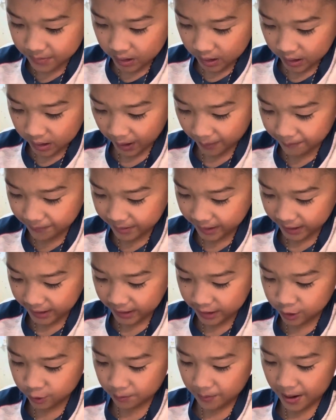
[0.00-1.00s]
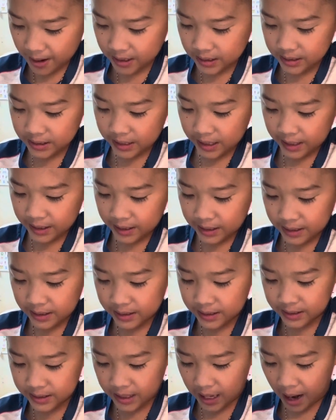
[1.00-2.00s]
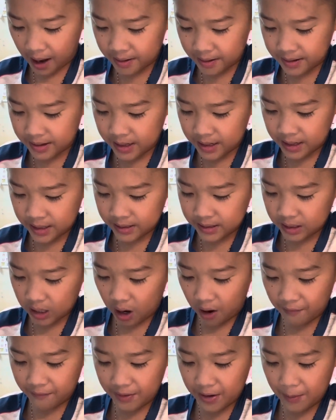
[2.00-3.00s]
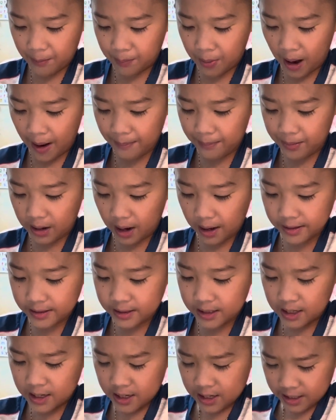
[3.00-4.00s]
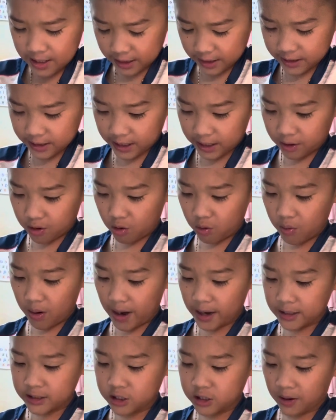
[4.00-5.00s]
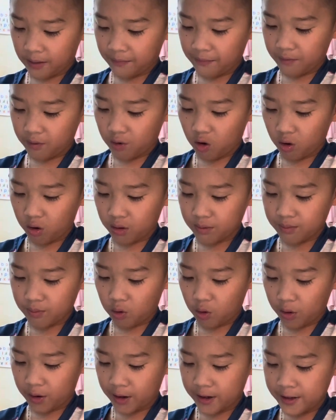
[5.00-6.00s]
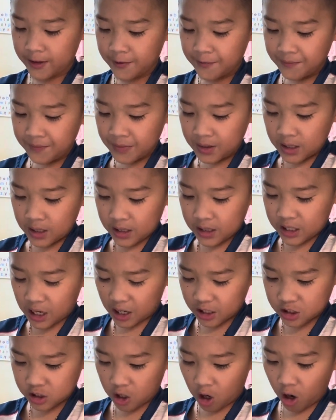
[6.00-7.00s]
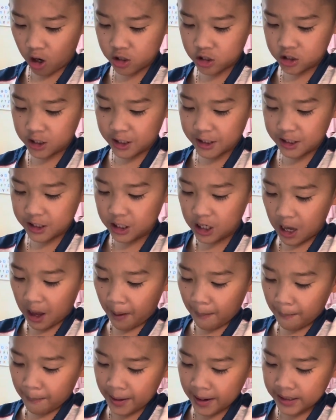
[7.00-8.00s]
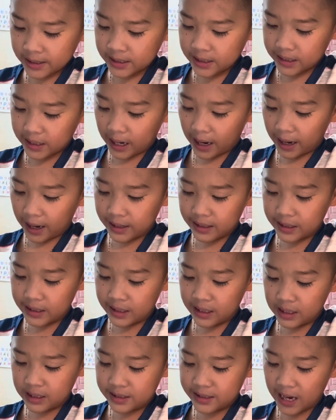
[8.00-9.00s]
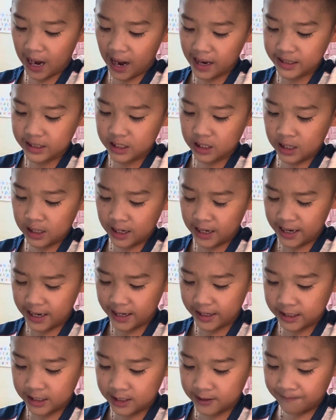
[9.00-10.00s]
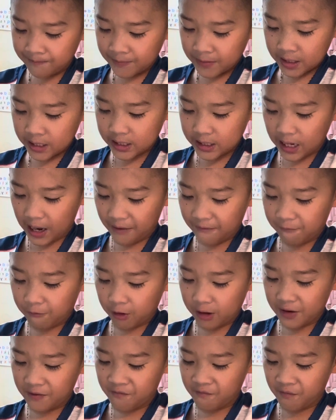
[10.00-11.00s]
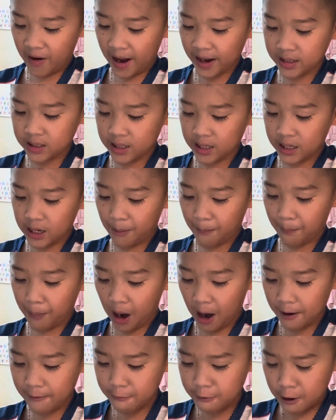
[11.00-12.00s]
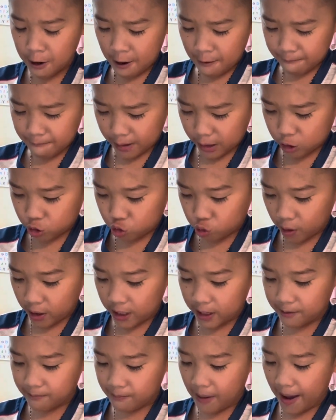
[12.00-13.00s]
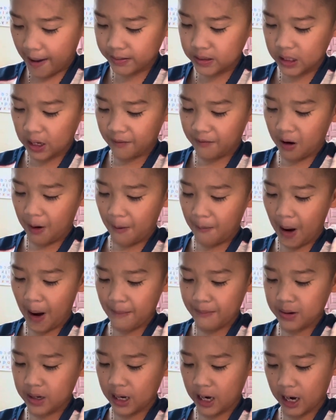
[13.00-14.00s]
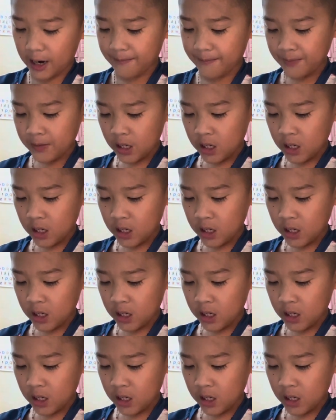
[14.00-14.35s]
companies to maintain the soundness of their pipelines. Using a range of onboard technologies, pigs can detect leaks, scan for defects in the pipe, make 3D maps of a pipeline,